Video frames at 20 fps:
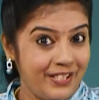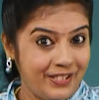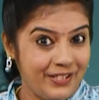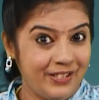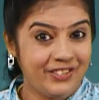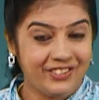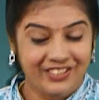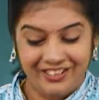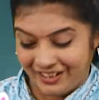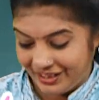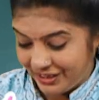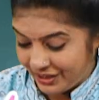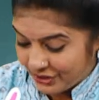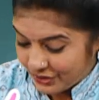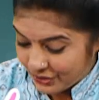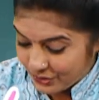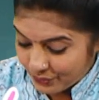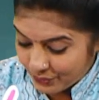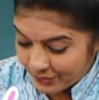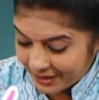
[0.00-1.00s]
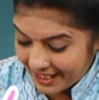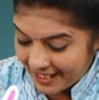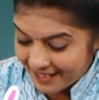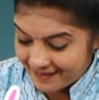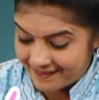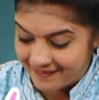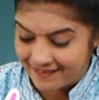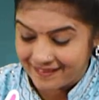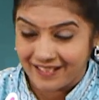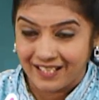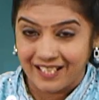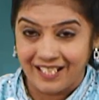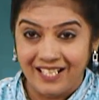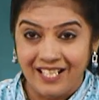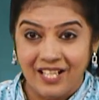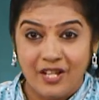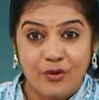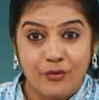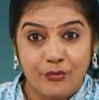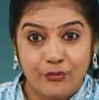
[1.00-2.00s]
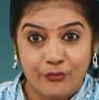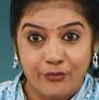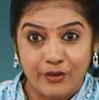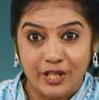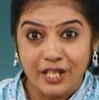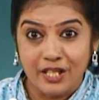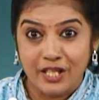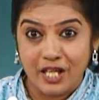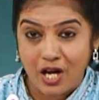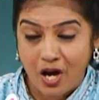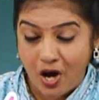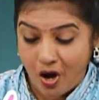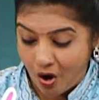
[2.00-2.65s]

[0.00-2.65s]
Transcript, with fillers: Look, you can see finger